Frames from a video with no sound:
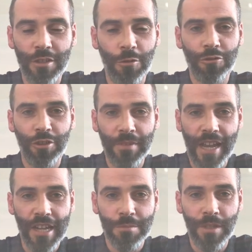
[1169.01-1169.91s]
you know,
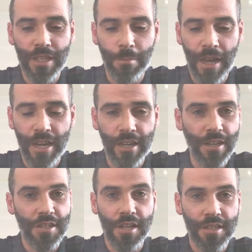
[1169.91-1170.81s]
somebody asked me to come in
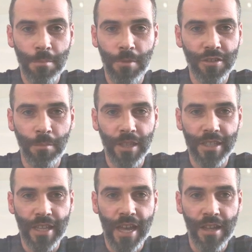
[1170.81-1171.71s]
and assist them or something
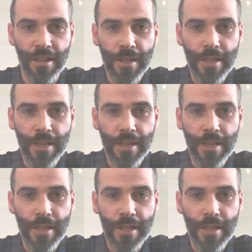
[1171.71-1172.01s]
like that,